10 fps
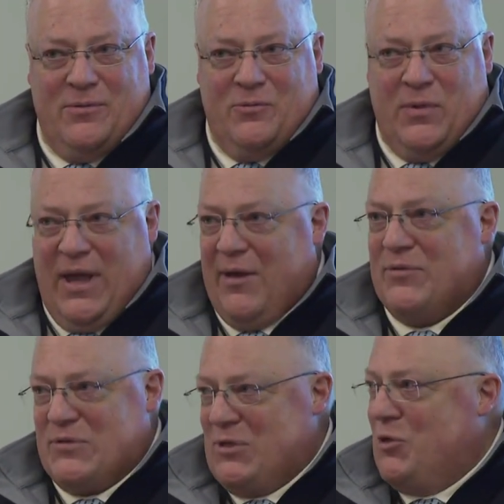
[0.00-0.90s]
we have the
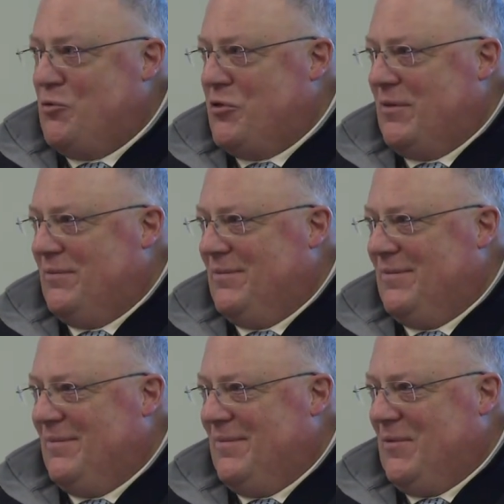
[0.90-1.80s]
solution.
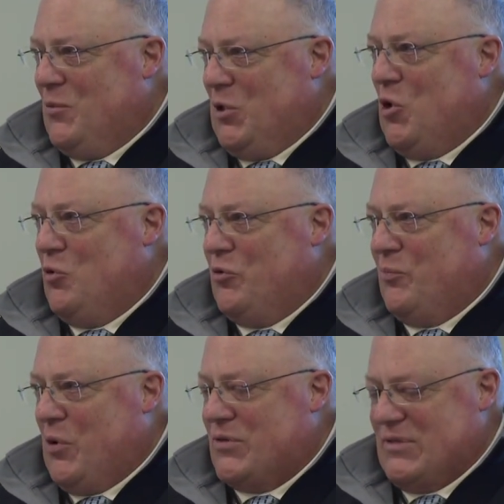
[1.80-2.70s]
We know who the
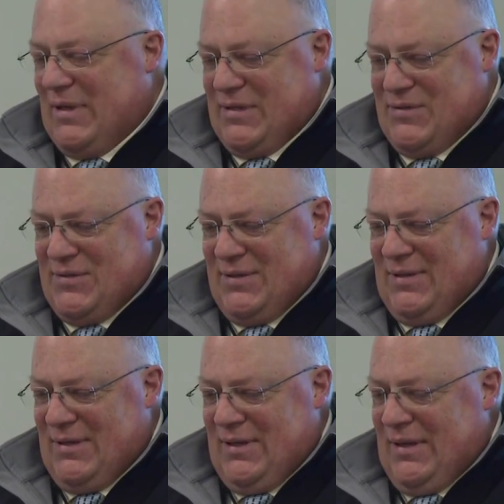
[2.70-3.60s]
person is.
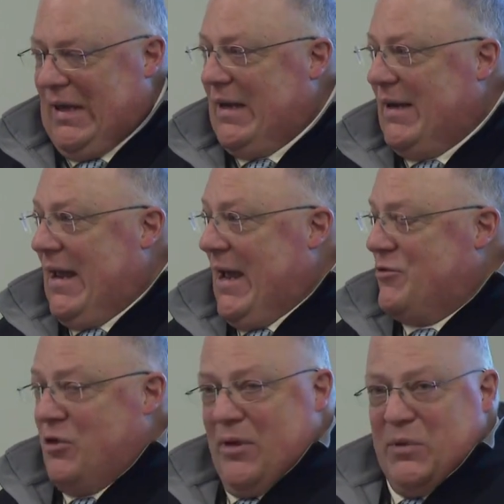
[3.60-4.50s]
And
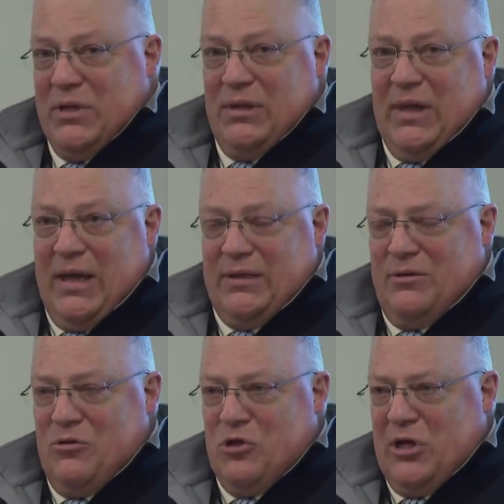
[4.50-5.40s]
actually, I'm going to let
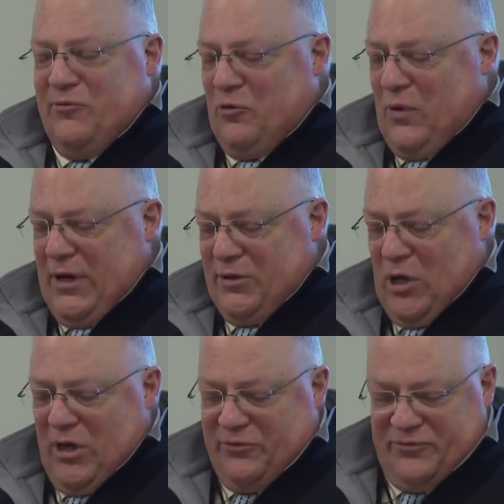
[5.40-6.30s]
Jennifer
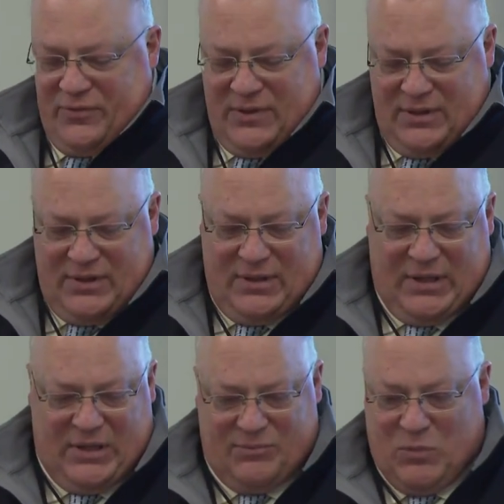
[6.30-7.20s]
Randolph
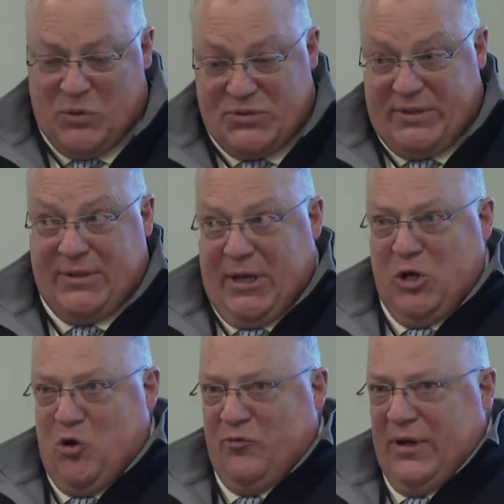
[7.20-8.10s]
uh, mostly take over